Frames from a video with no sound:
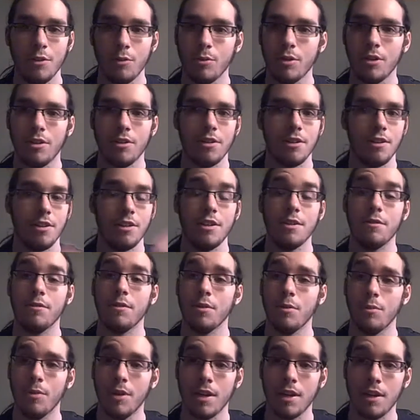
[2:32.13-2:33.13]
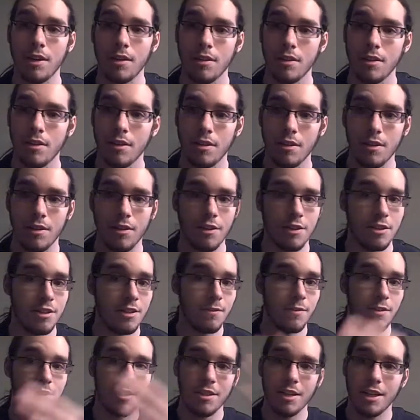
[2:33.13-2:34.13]
the world in a different way, the
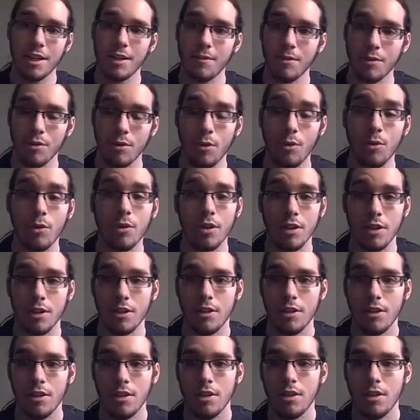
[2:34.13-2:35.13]
different side of a coin.